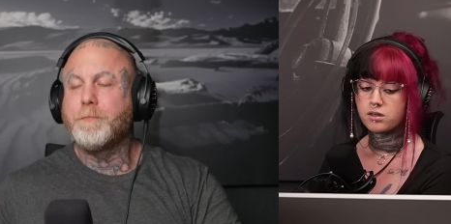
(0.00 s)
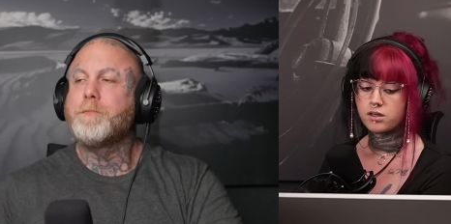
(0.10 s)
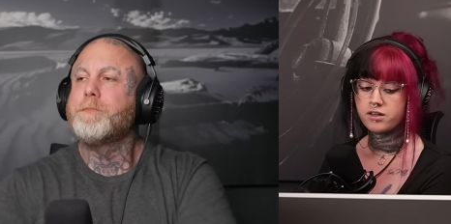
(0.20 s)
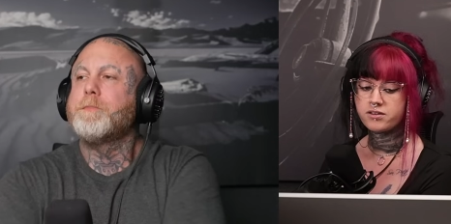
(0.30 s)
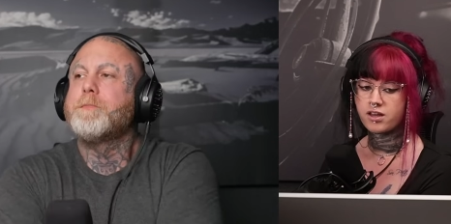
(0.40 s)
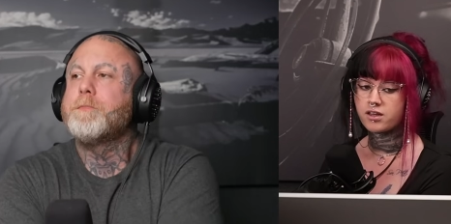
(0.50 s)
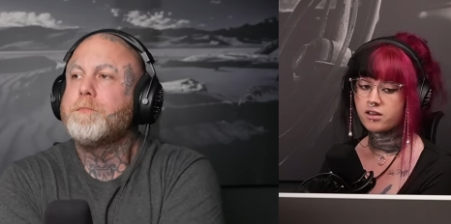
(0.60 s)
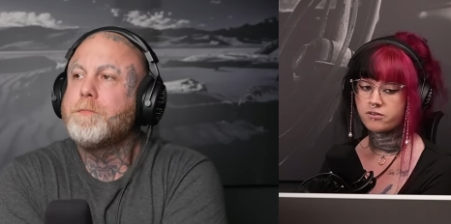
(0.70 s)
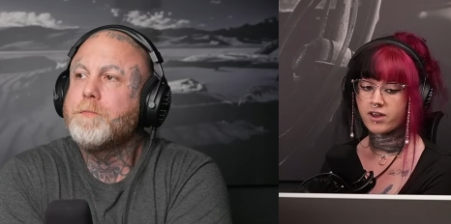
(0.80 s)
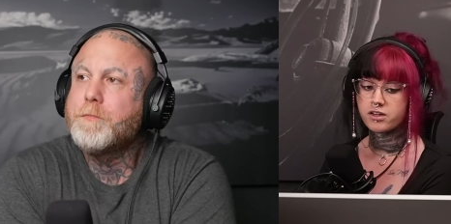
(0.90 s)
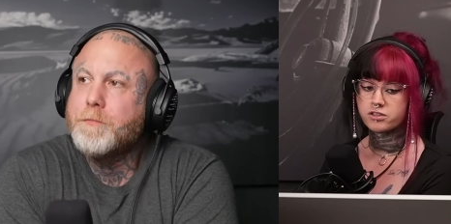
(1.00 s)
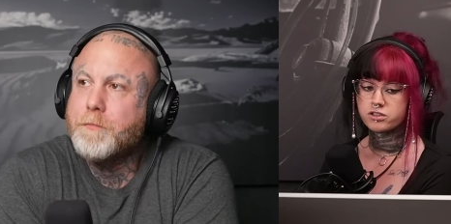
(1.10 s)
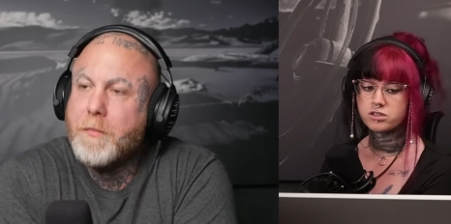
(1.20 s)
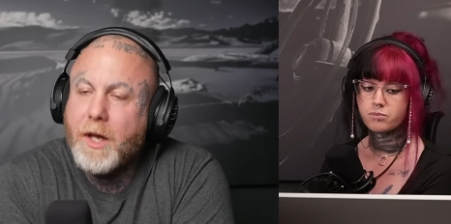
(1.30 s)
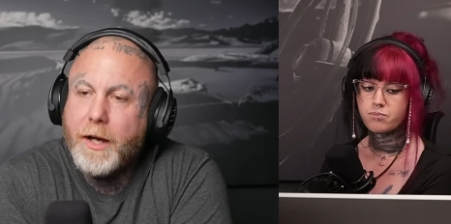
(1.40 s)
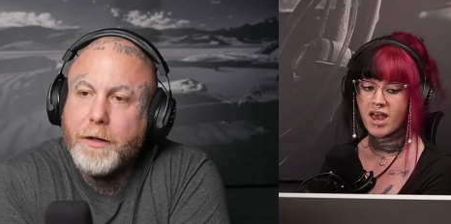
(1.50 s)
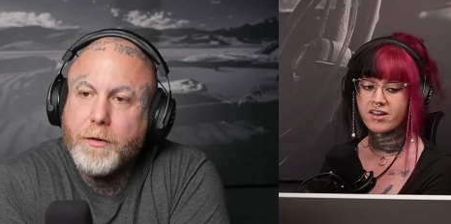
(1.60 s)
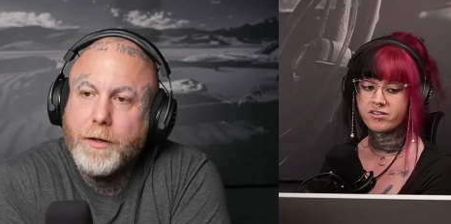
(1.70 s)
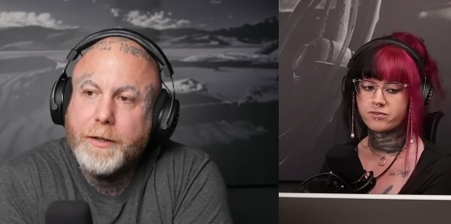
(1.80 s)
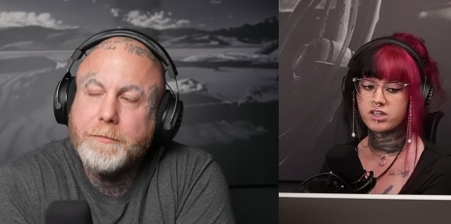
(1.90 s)
Speaker 1: He's taking advantage
Speaker 2: I
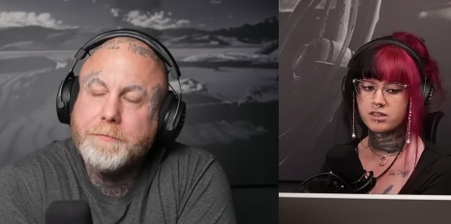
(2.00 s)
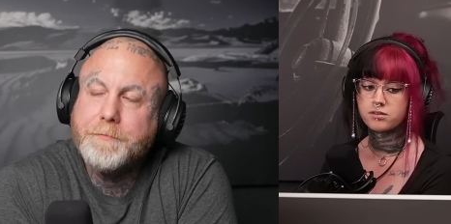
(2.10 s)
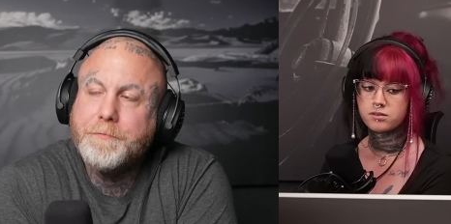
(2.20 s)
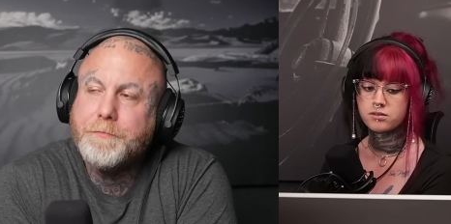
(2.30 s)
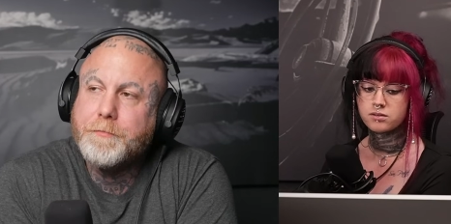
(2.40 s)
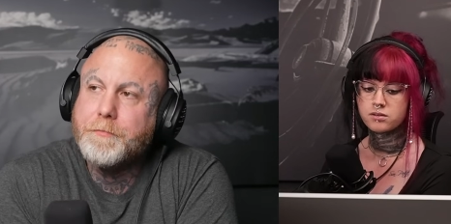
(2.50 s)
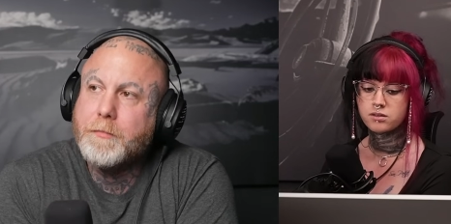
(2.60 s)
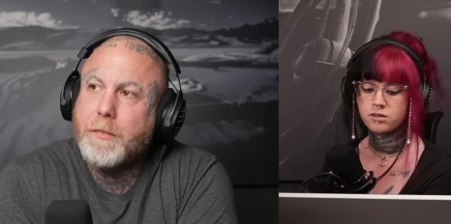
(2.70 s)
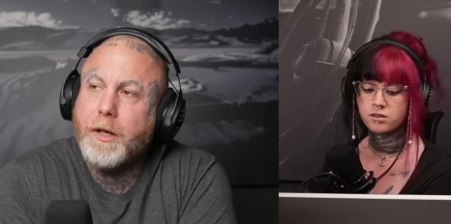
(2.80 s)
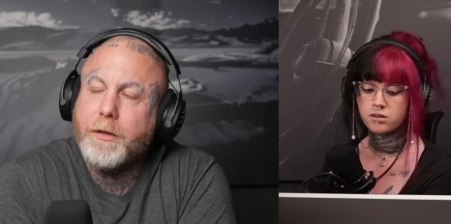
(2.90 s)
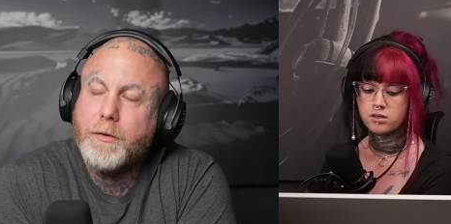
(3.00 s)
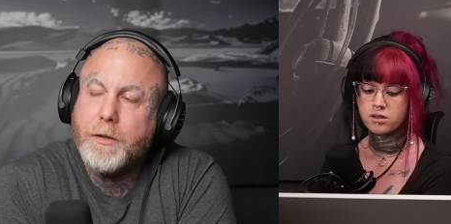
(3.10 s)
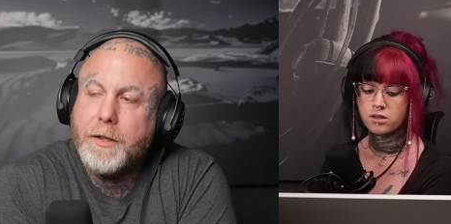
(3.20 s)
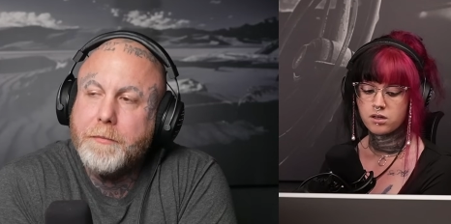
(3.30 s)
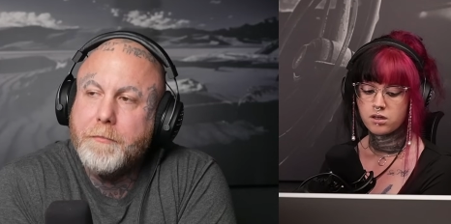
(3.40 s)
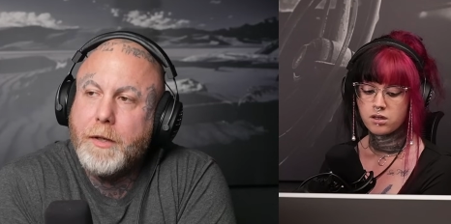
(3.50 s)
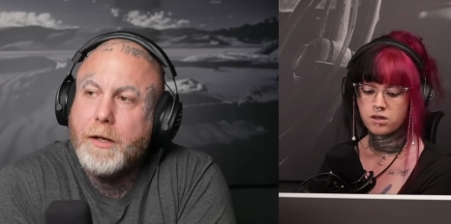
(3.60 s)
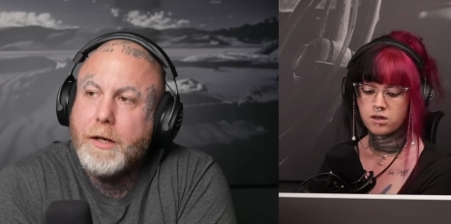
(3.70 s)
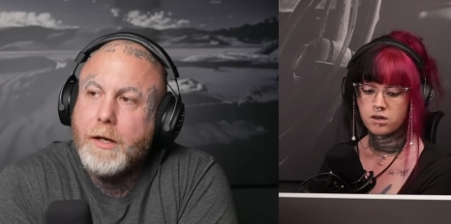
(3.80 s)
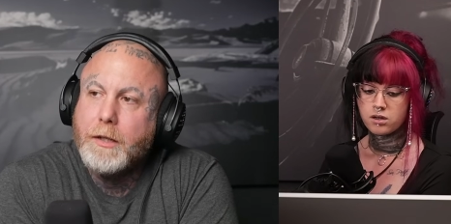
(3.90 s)
massively. Agree. I agree.
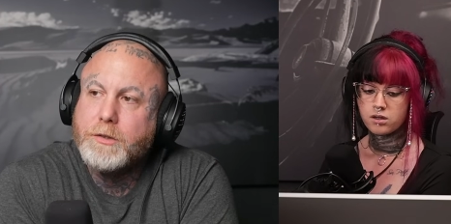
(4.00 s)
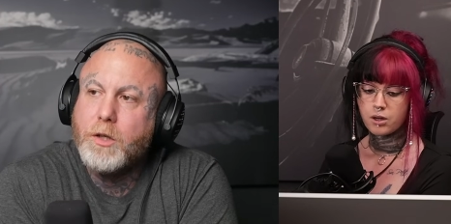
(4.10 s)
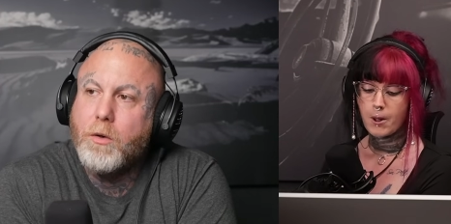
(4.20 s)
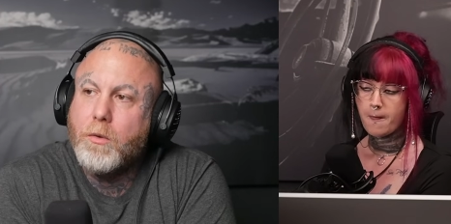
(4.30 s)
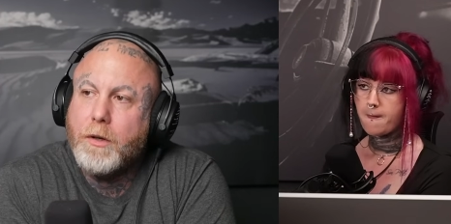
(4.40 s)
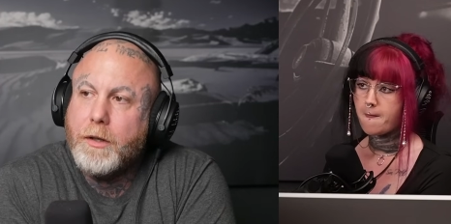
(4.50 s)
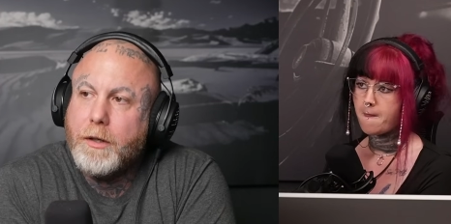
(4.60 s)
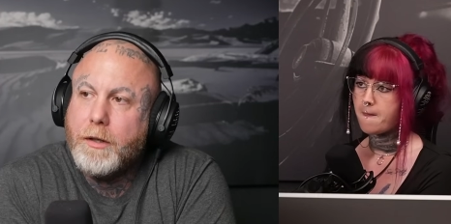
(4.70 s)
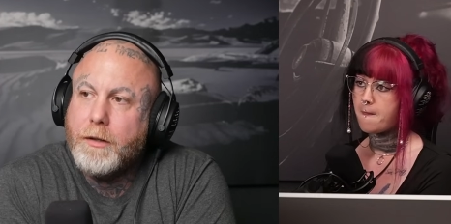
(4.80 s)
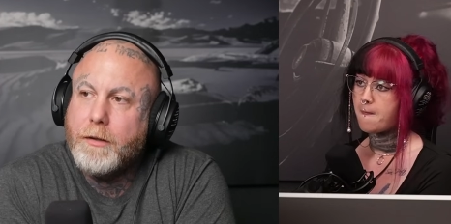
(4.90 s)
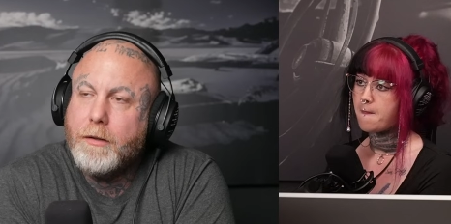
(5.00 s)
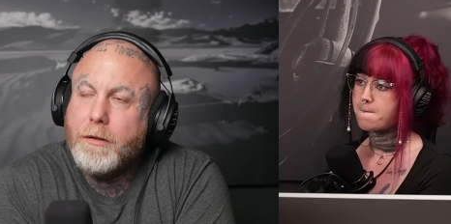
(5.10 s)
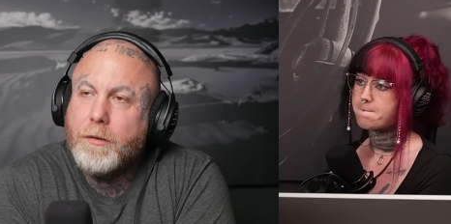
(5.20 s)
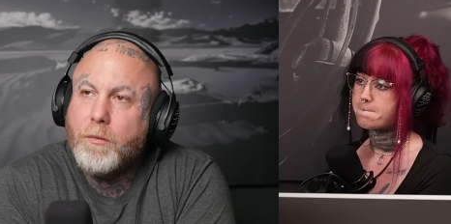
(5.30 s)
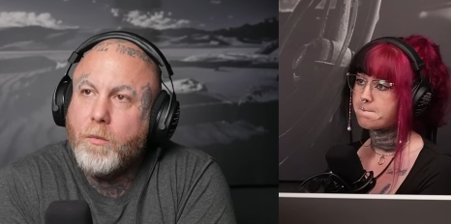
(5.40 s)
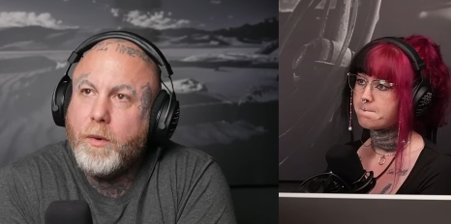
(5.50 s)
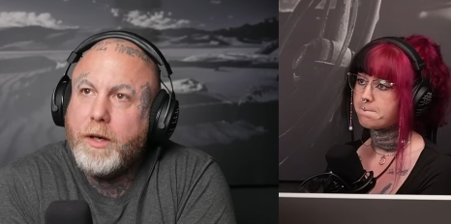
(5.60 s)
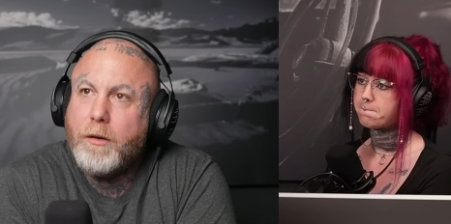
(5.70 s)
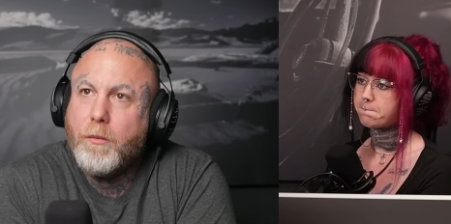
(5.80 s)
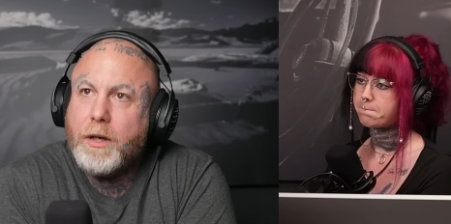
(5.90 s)
So
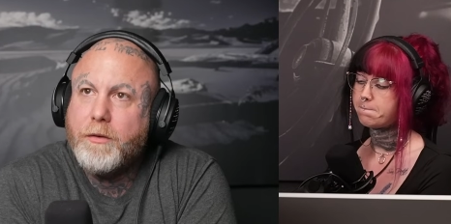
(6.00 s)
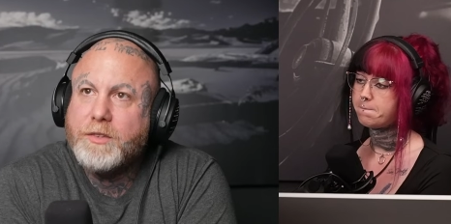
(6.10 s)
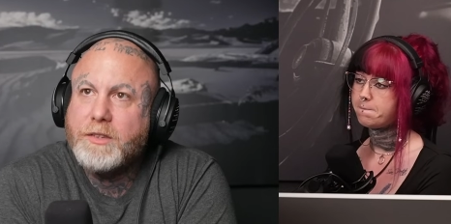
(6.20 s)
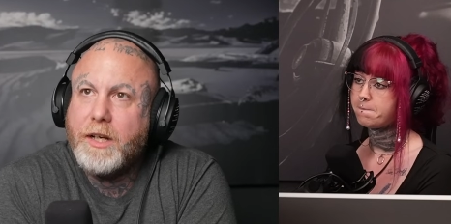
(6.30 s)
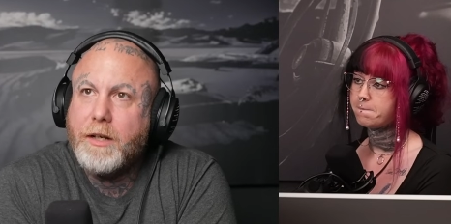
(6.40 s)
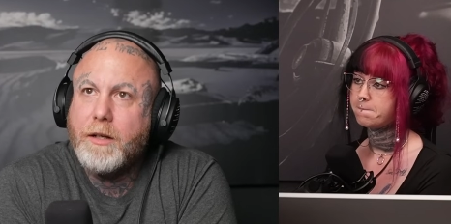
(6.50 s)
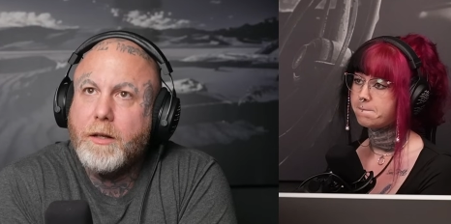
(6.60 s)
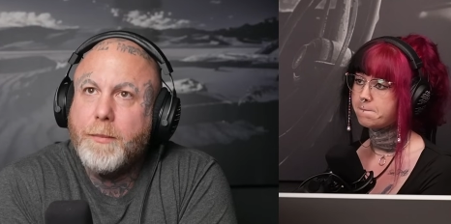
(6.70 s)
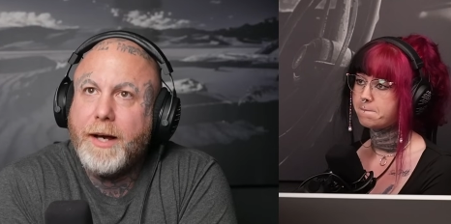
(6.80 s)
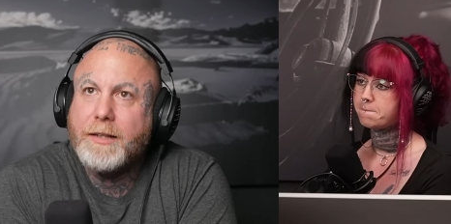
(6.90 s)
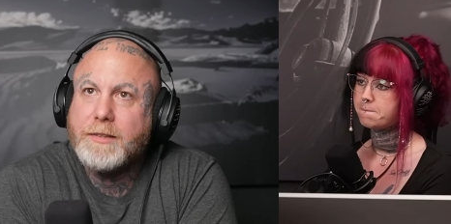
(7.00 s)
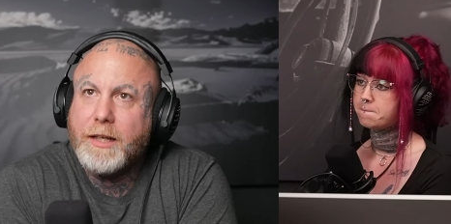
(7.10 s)
we we have stated in the past that